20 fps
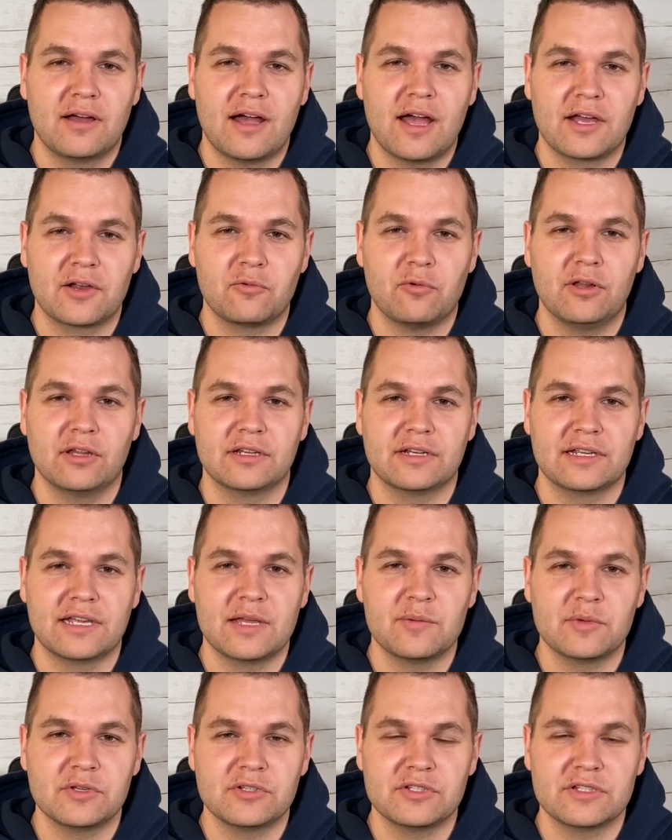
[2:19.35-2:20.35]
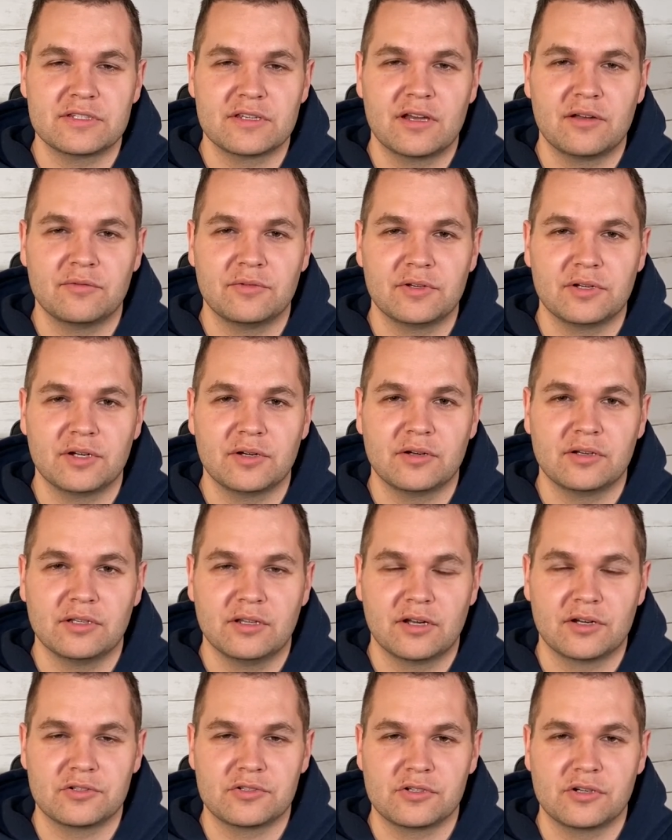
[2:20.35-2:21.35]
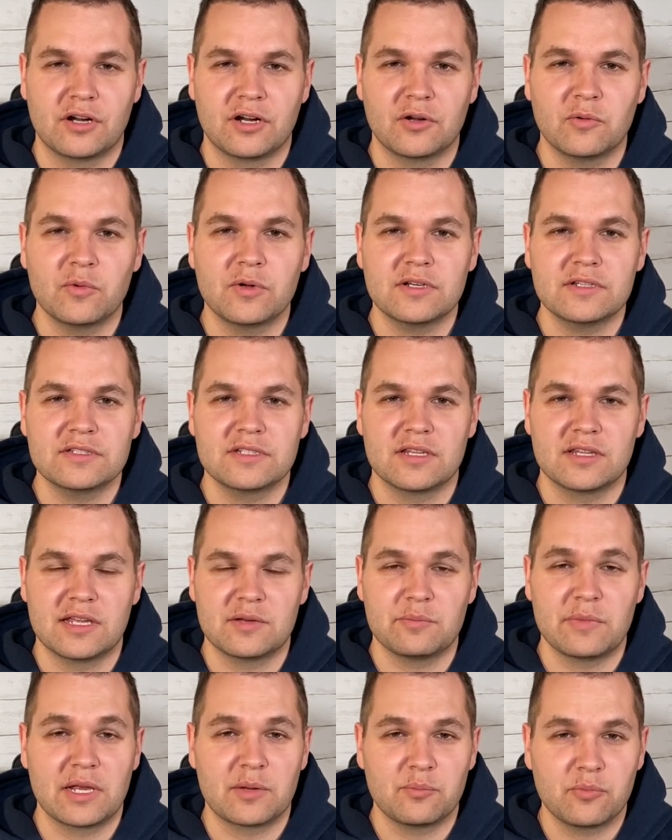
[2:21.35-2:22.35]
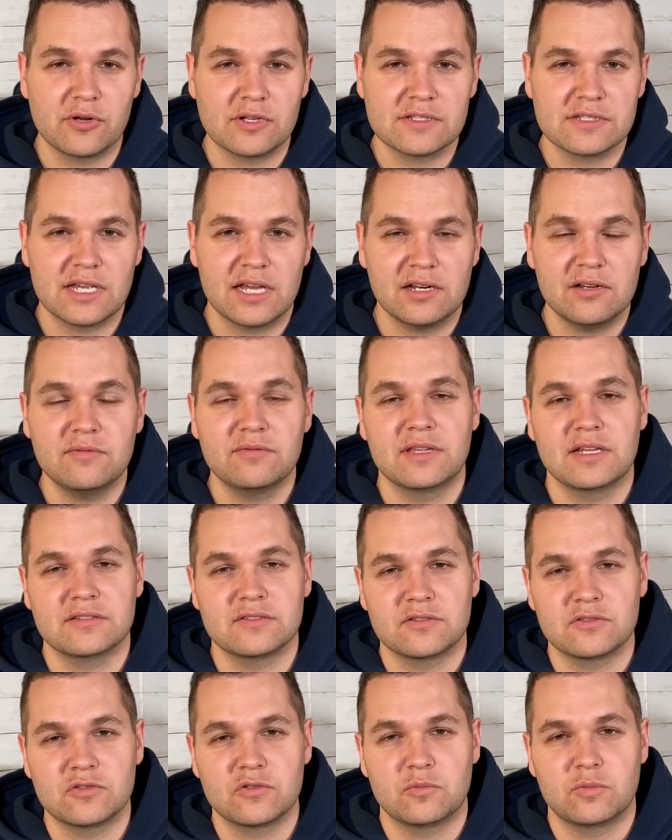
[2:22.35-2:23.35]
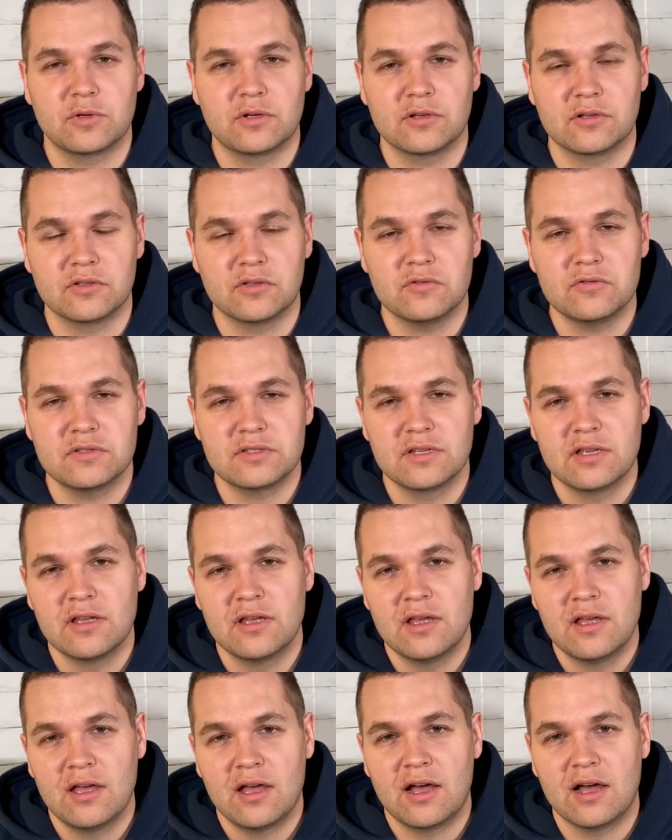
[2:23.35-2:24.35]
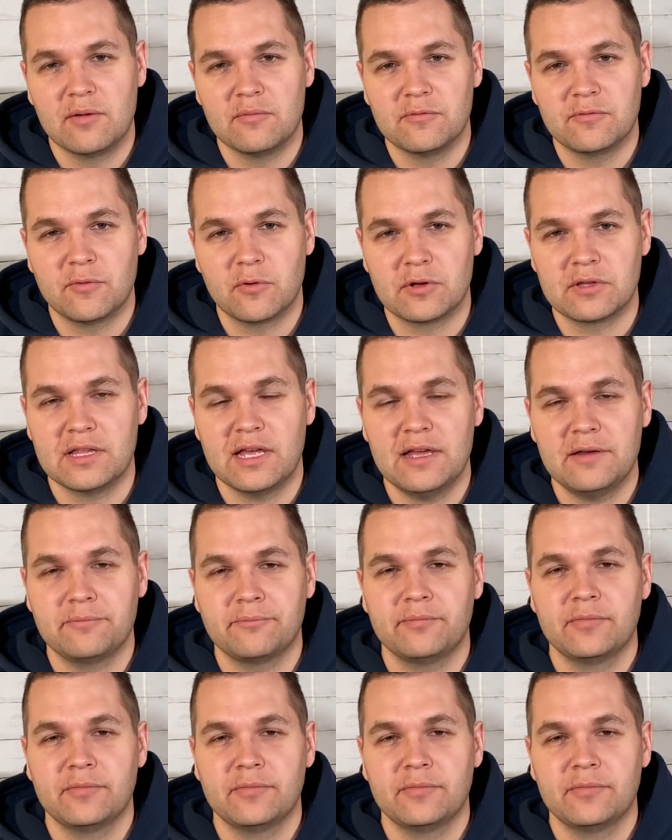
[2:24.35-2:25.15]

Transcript: high quality images of your larger artworks to then make prints out of, that's a super good use um, for that.